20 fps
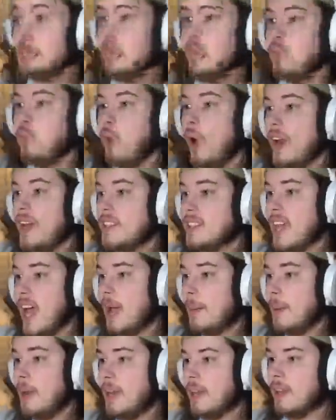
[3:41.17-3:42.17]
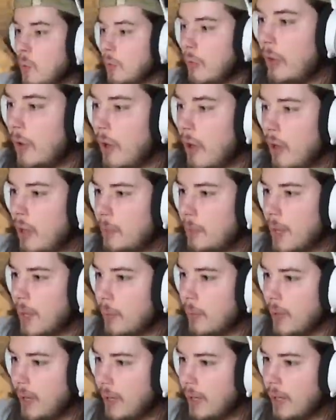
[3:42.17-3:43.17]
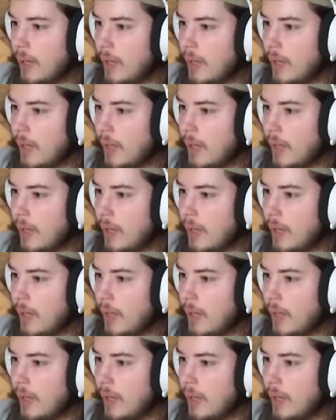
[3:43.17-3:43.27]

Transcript: what is happening? They're all in my way.